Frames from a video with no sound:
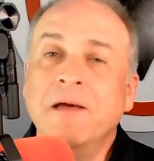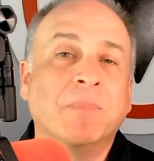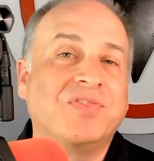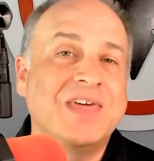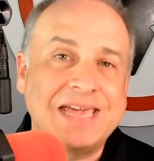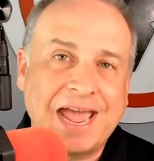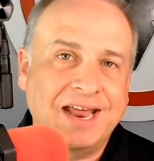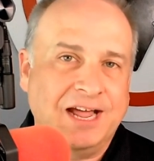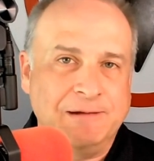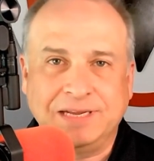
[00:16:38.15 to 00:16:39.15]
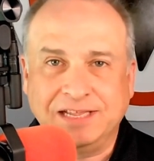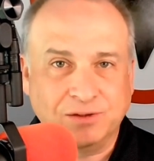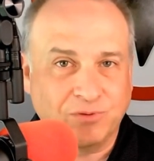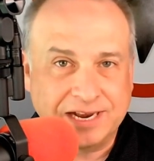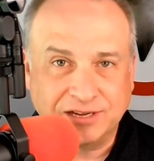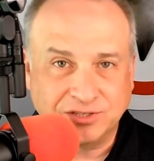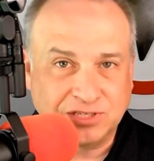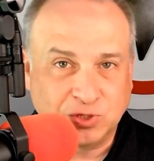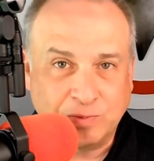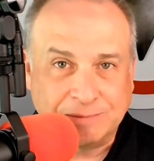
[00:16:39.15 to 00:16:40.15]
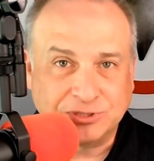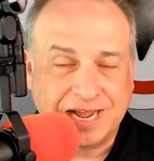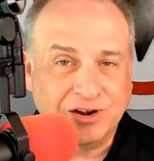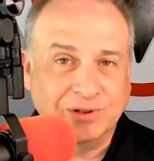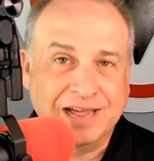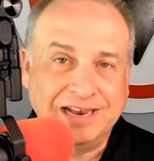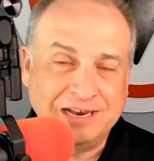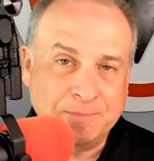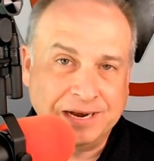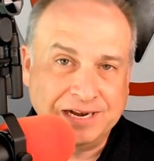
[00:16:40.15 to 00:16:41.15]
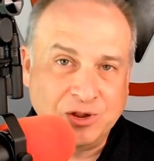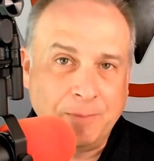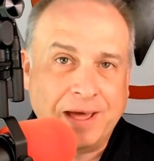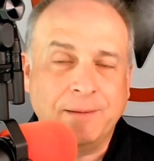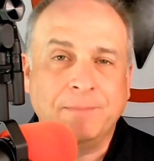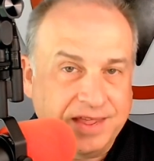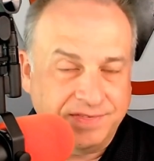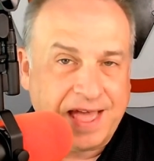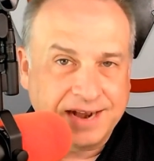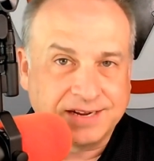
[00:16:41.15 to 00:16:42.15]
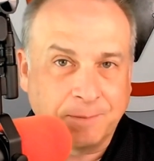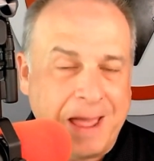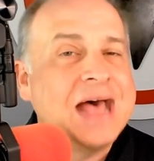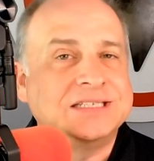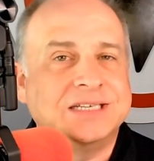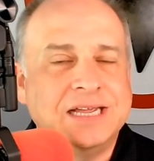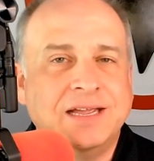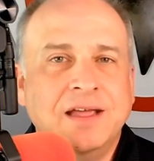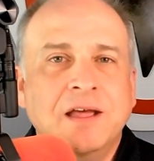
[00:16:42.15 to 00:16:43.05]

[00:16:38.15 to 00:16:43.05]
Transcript: but they can't update the radio station website or let anybody know about it in that capacity,